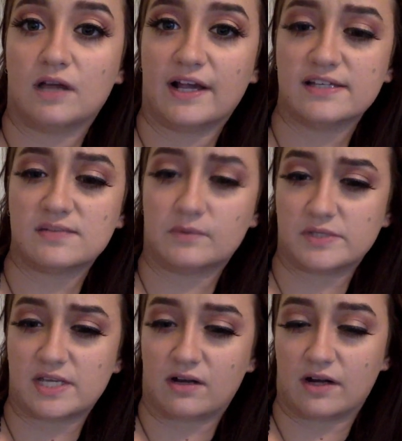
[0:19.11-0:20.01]
I guess I
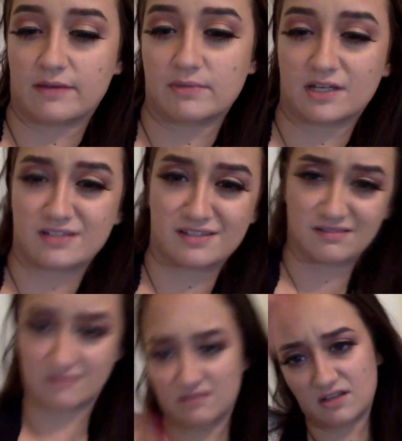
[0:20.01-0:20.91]
won't say your name because
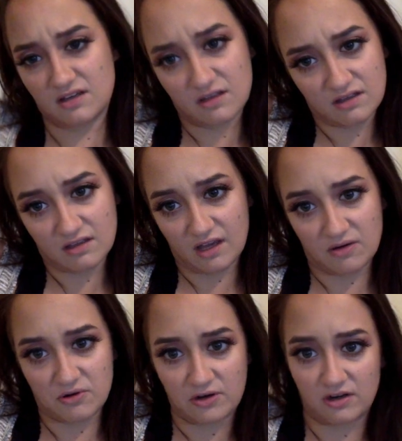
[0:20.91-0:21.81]
I
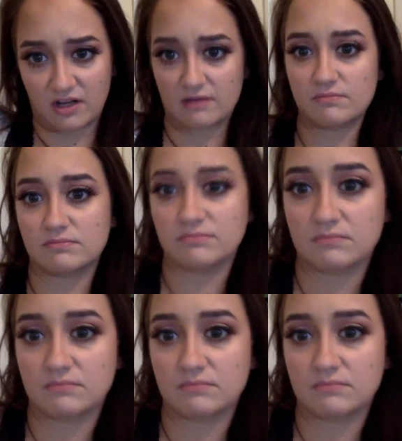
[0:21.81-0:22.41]
don't know your name.